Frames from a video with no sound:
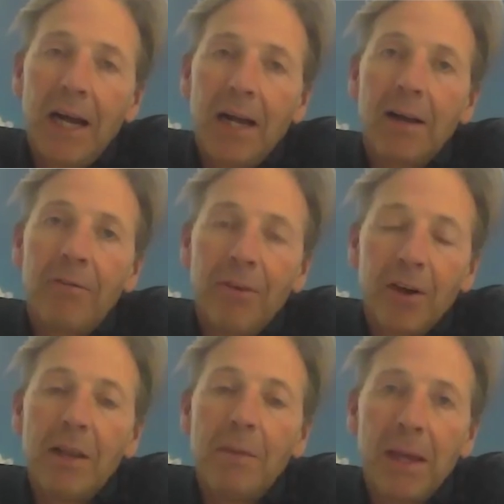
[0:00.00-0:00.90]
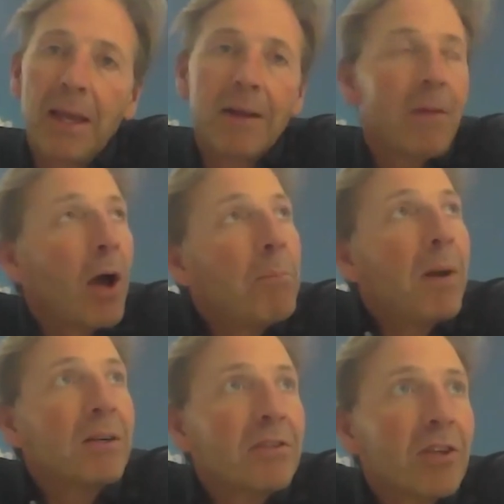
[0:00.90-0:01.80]
Uh, finally being
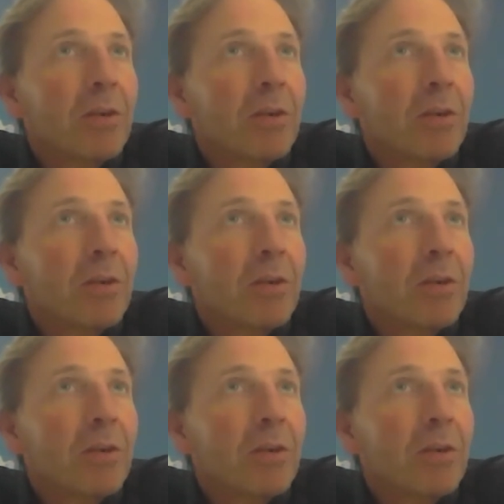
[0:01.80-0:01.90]
amongst